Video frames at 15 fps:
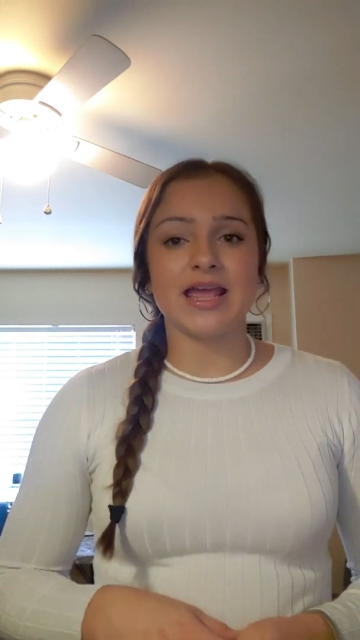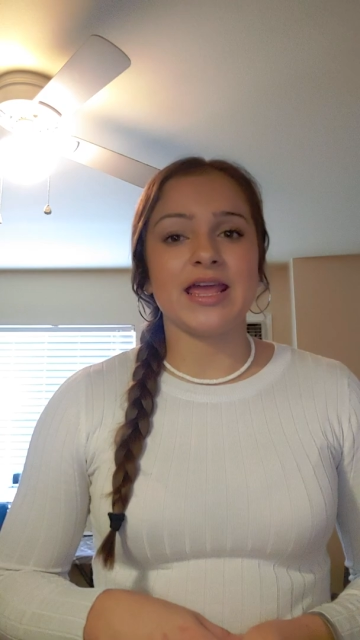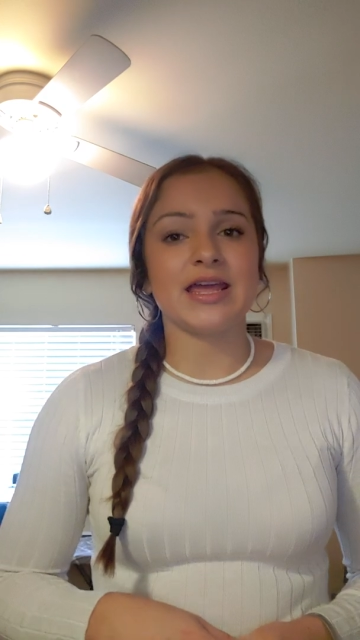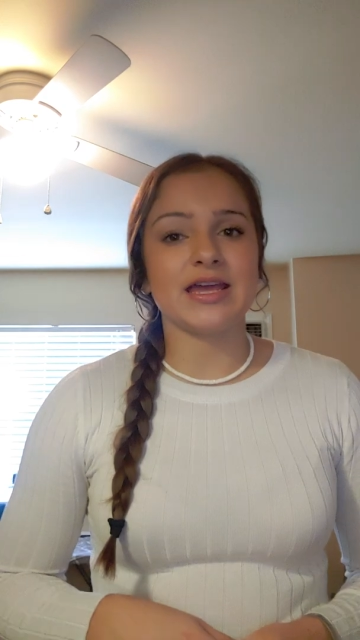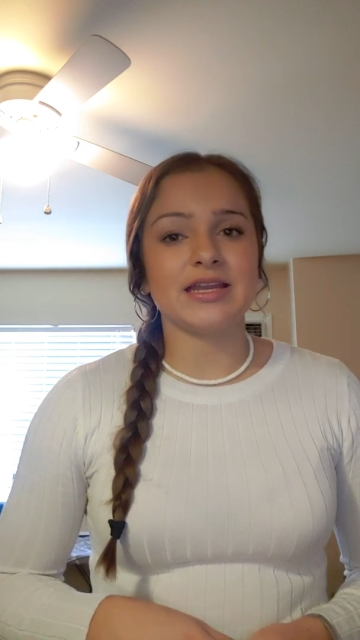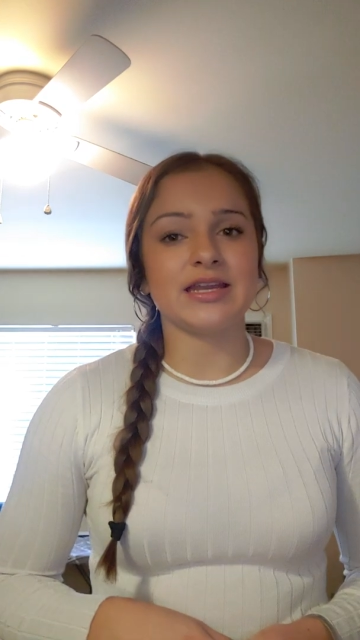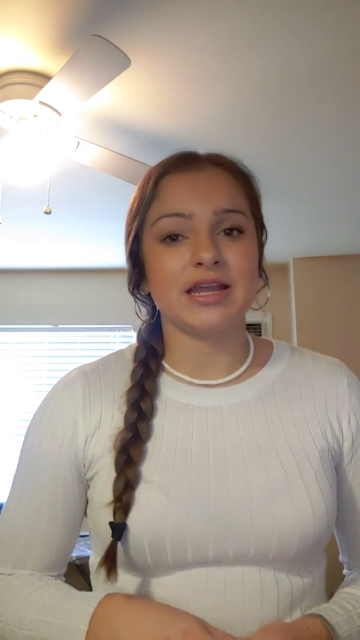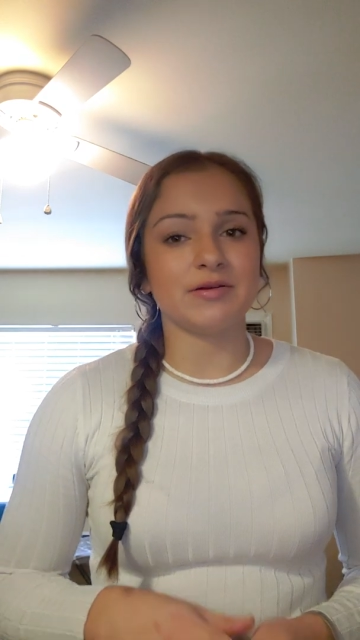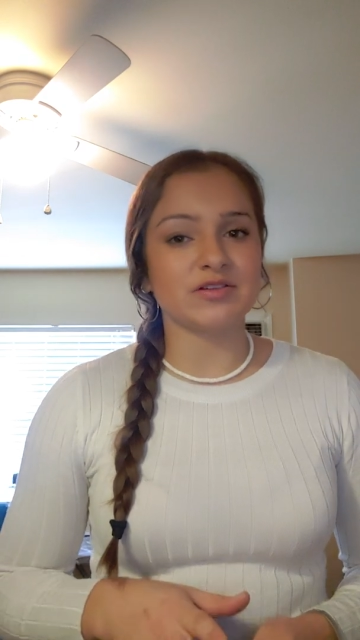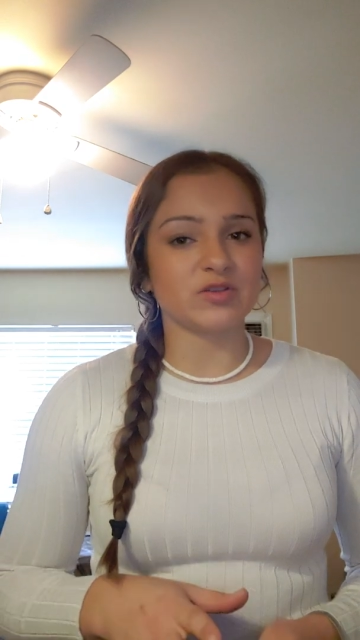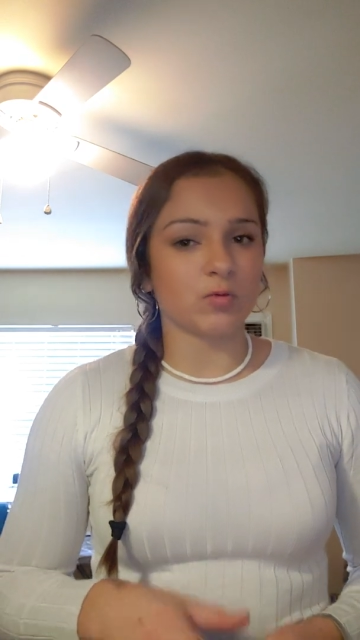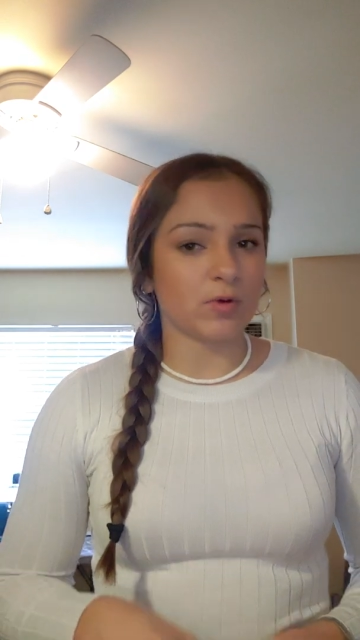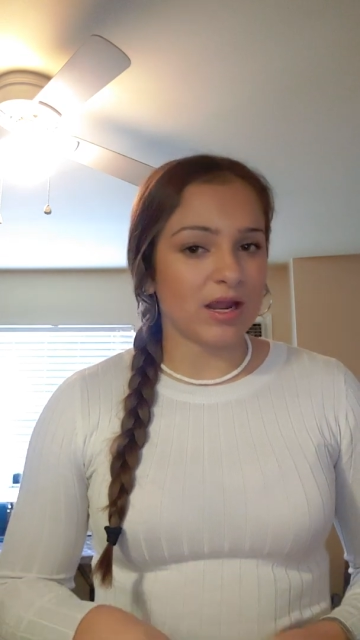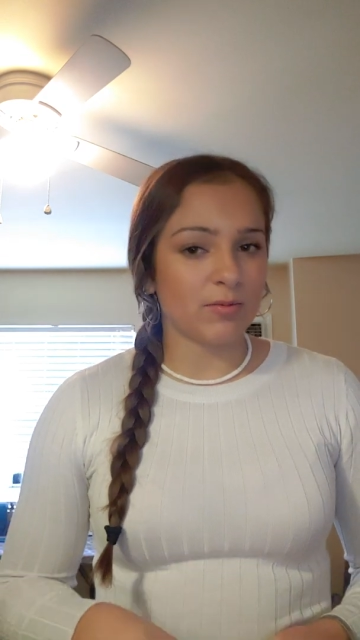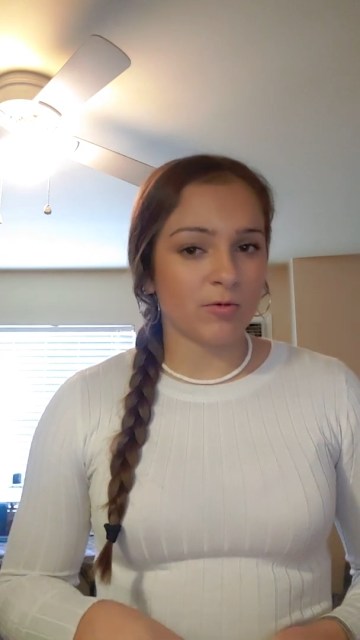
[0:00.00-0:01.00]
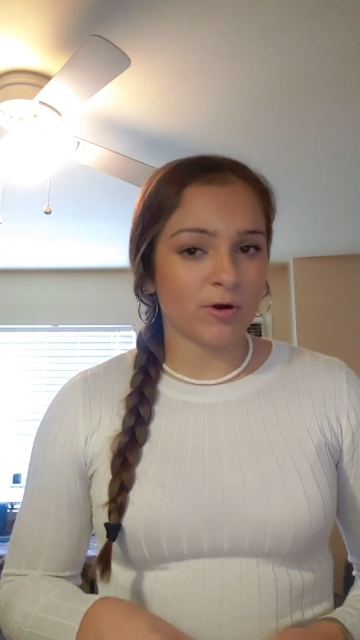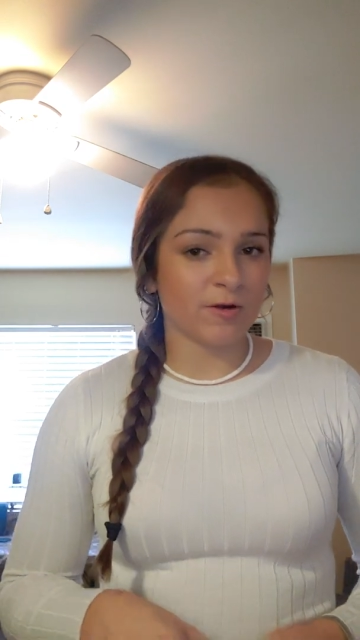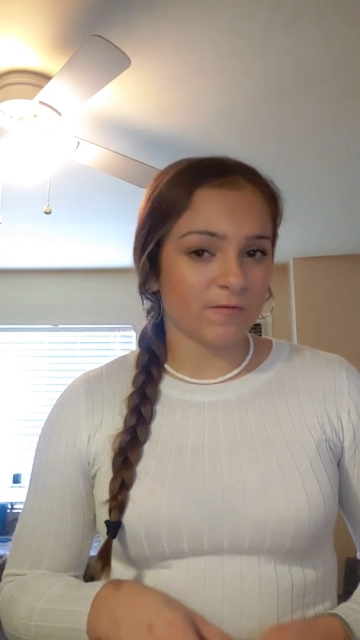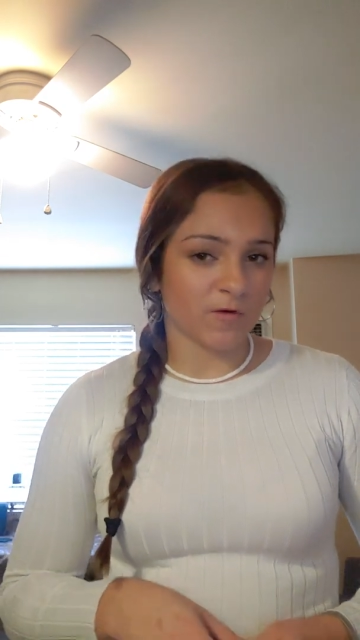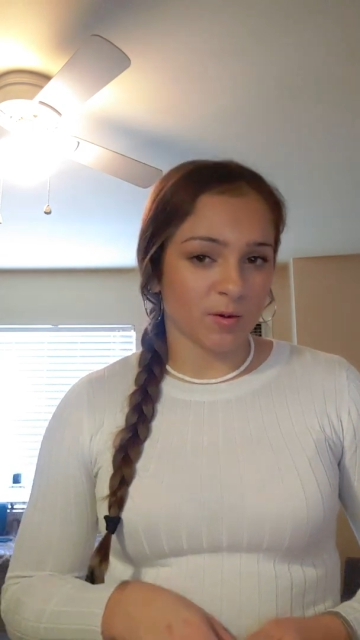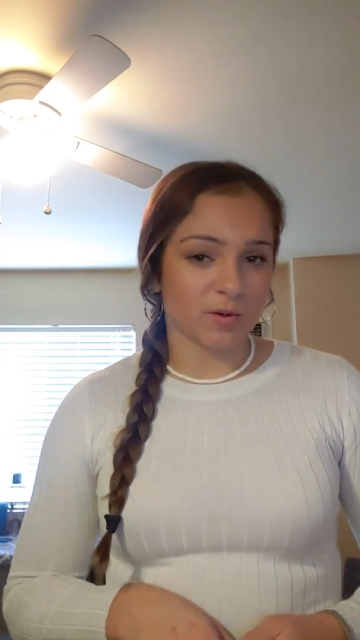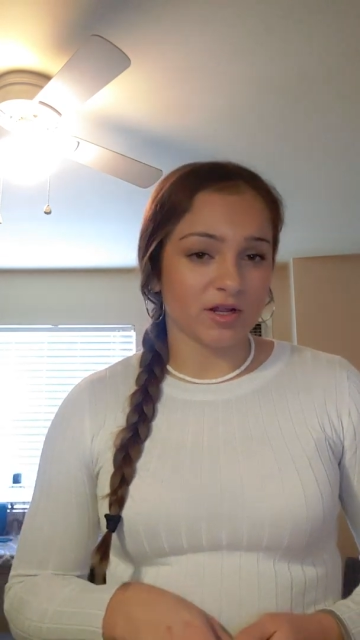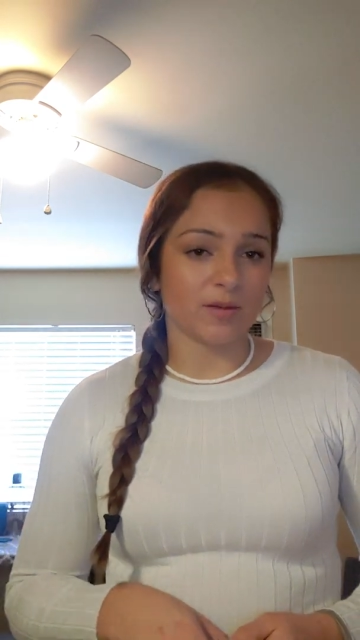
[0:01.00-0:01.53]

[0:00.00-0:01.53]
and it was way more informal